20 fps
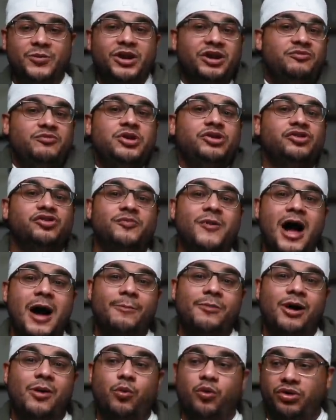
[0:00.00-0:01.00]
then if mutants
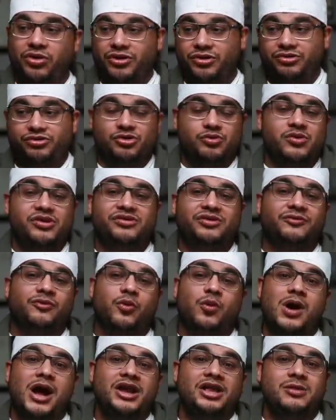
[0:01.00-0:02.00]
pop up, well, there's your reason
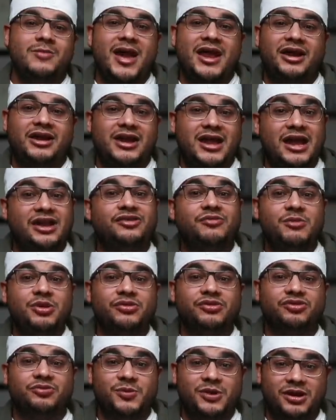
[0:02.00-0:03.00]
for why humanity hates
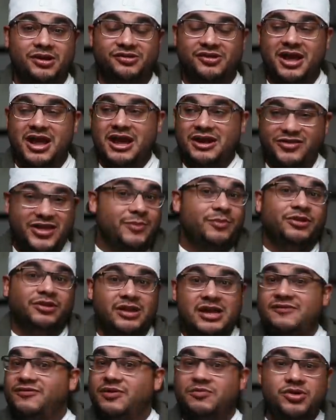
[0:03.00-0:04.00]
mutants because they
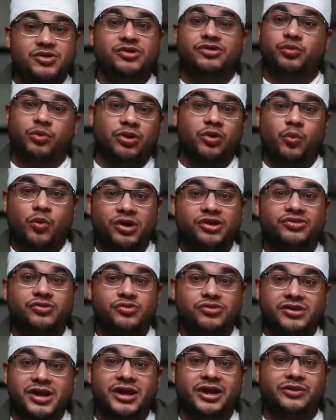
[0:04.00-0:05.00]
believe the mutants were the ones
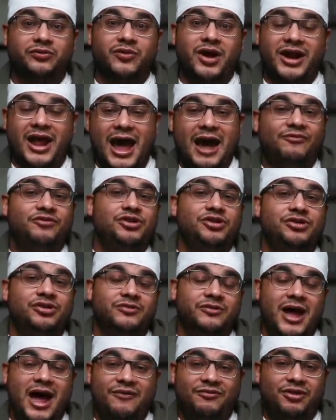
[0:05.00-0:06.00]
who did it, right? Half the
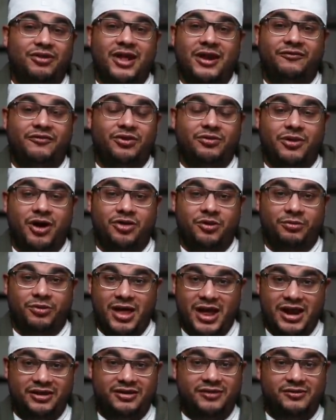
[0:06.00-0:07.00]
universe, half the life on, on the
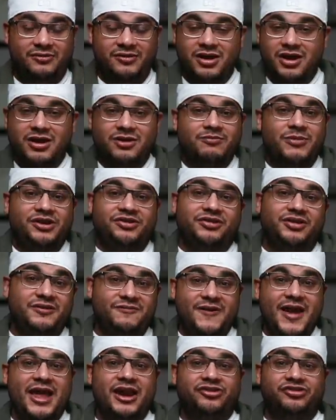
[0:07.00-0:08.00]
planet
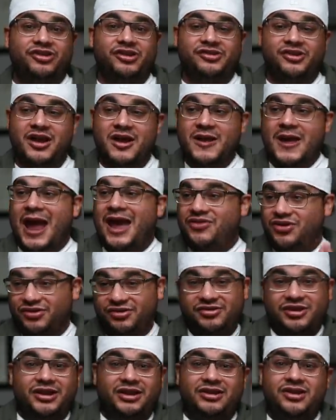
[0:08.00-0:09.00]
basically vanishes, and then
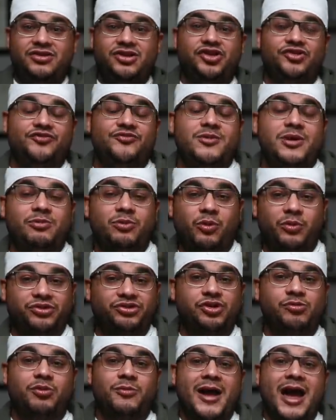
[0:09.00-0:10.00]
suddenly these people
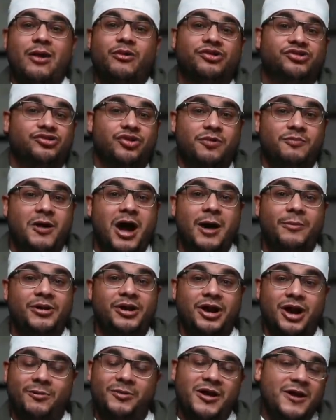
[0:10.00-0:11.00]
with superpowers start
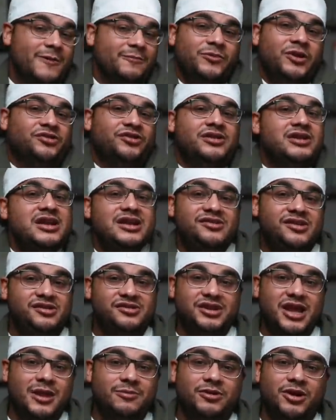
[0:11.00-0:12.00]
popping up. It's an easy
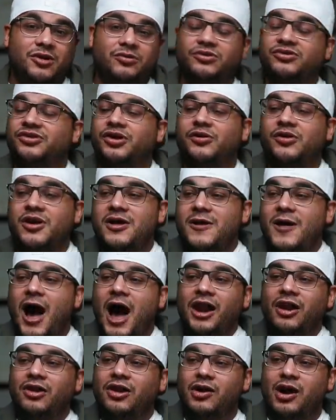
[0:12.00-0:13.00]
scapegoat. So
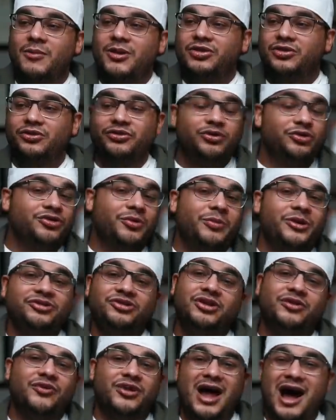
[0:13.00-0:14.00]
I don't know. I mean, there, there's a
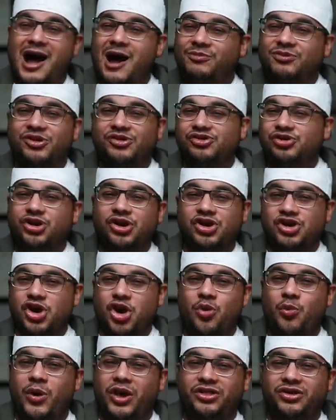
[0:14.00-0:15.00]
bunch of different options you can
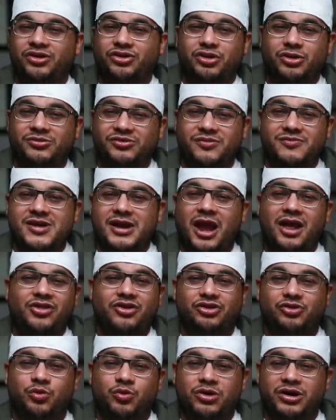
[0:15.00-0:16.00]
go with in terms of
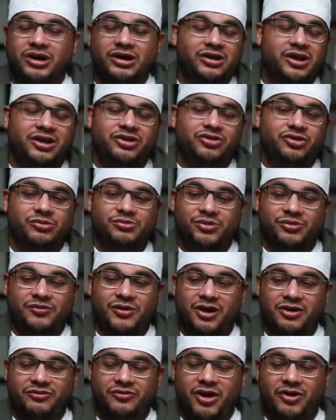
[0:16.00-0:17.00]
making this work and in terms
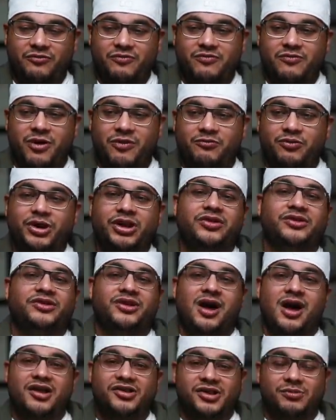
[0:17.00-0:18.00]
of, of, of, of putting
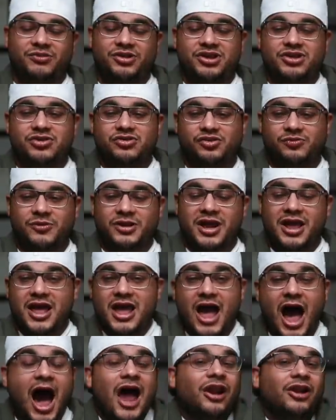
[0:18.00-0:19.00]
this concept to use. But
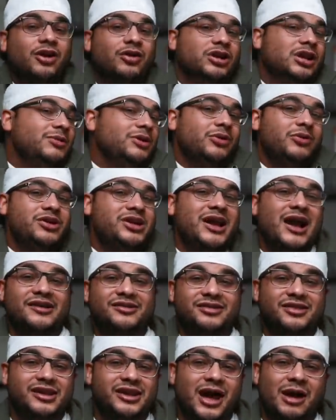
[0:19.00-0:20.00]
I don't know. Let me know what you
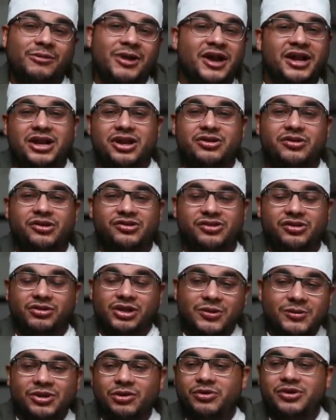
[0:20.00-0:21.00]
guys think. I'm kind of curious. You
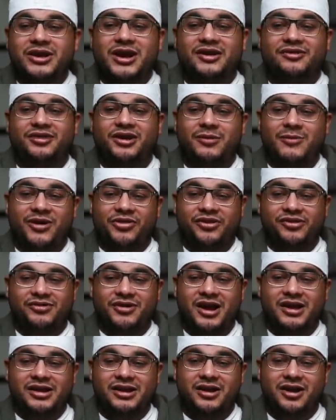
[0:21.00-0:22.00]
know, let me know what you guys think about
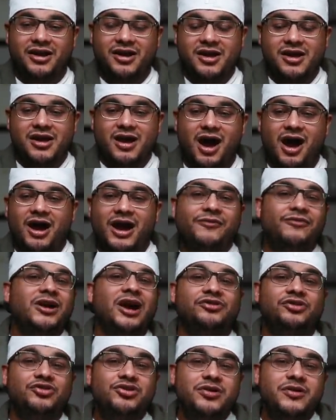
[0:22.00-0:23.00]
this idea idea. Uh, if
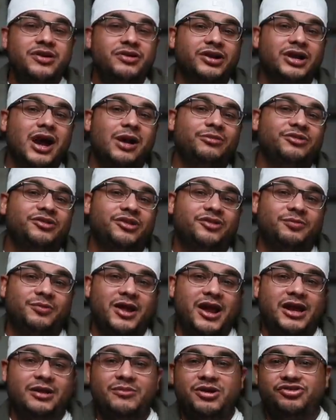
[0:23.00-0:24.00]
you guys are new here to Comics
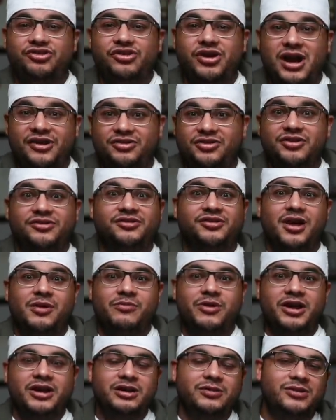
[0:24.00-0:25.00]
Explained, make sure you guys hit the
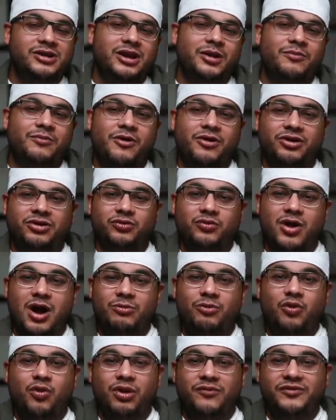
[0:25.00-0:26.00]
sub button to become part of the
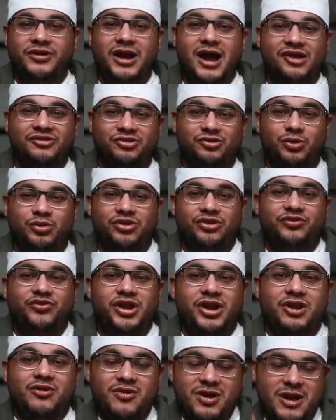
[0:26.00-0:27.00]
Rob Corps. If you guys enjoyed this
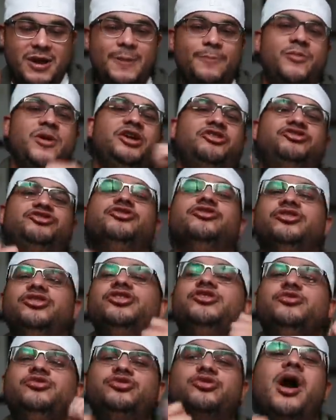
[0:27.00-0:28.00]
video, make sure
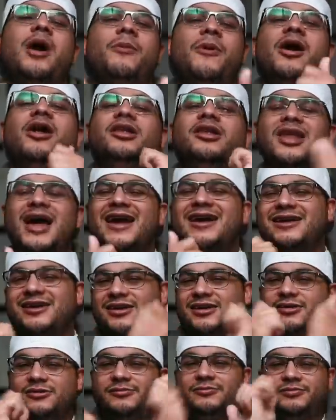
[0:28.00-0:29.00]
you drop a
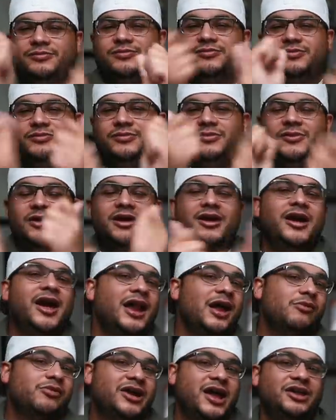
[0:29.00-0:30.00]
like,
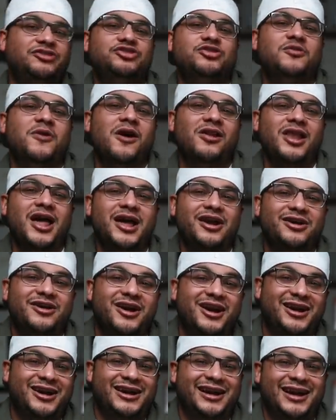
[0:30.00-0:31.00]
and I will catch you all
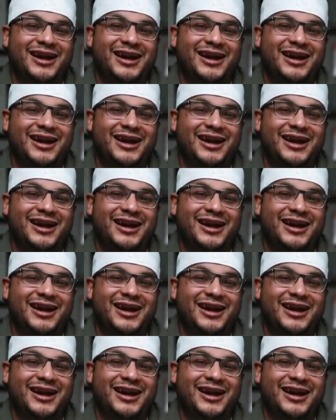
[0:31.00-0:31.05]
later.